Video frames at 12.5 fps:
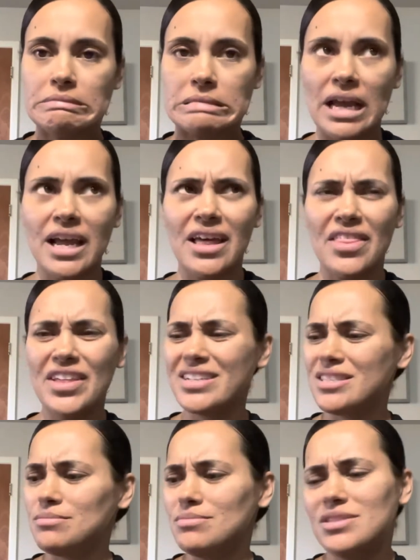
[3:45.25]
I think
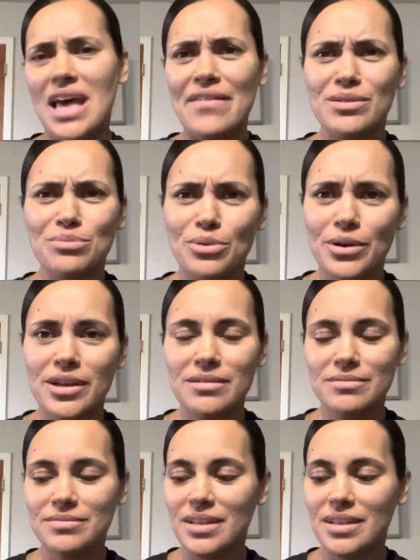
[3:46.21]
it's 7 point.